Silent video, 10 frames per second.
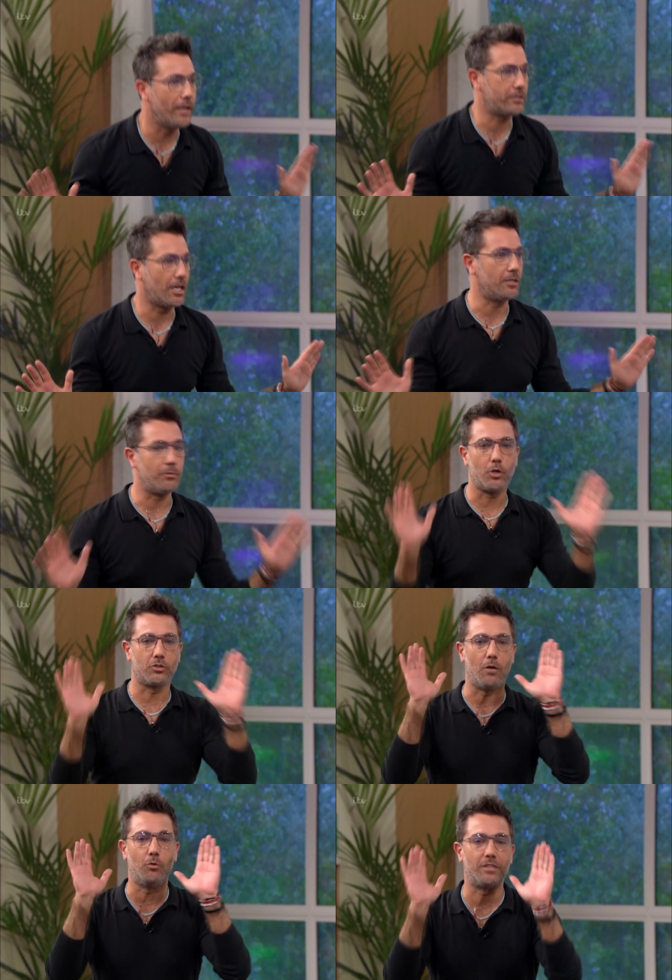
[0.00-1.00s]
excited
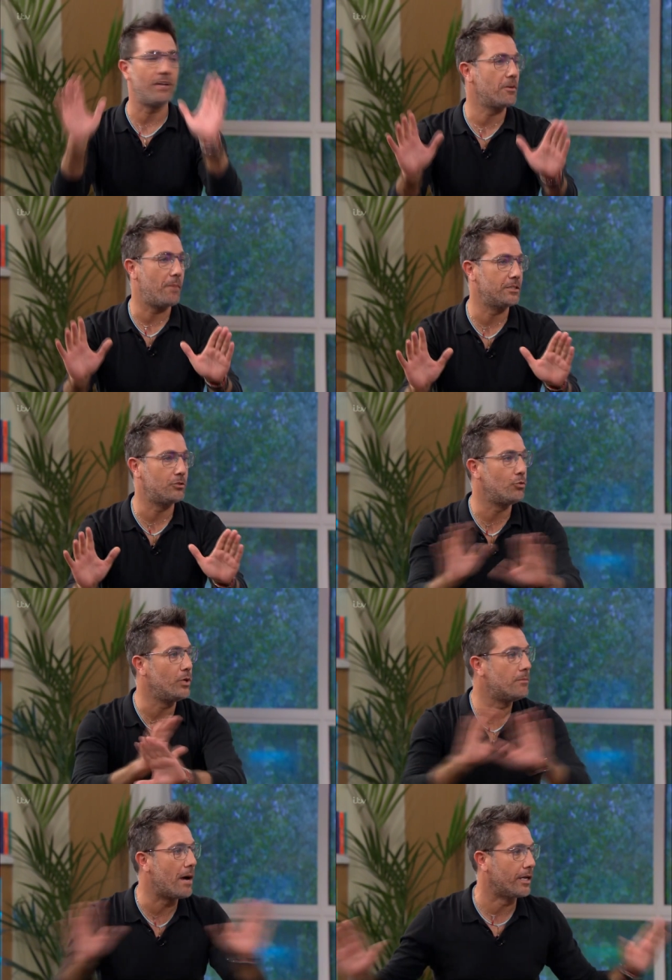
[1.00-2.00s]
because I want everybody to
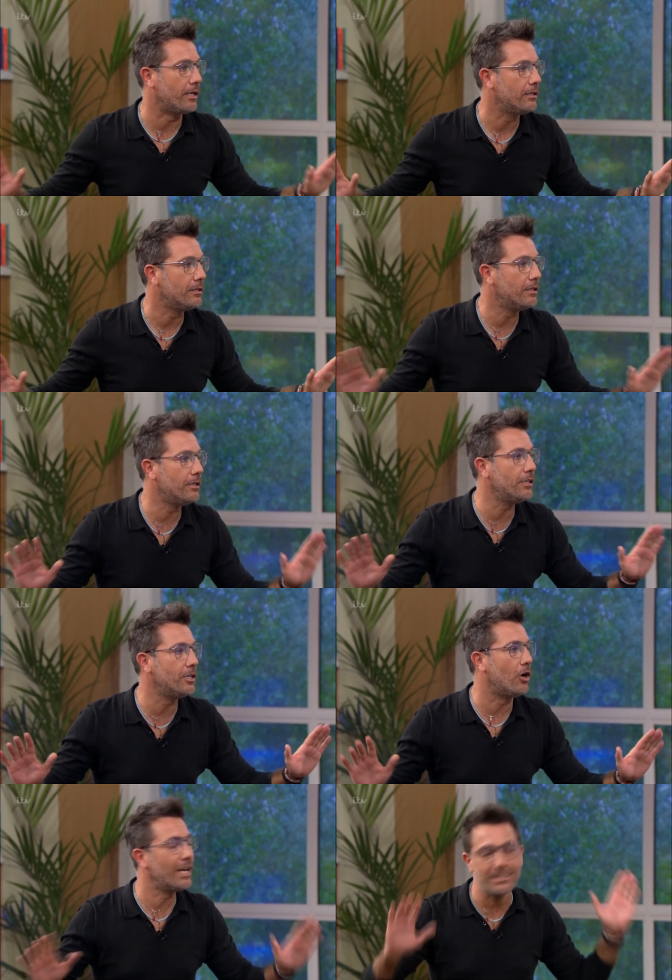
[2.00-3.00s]
win money. OK, good. You know, okay.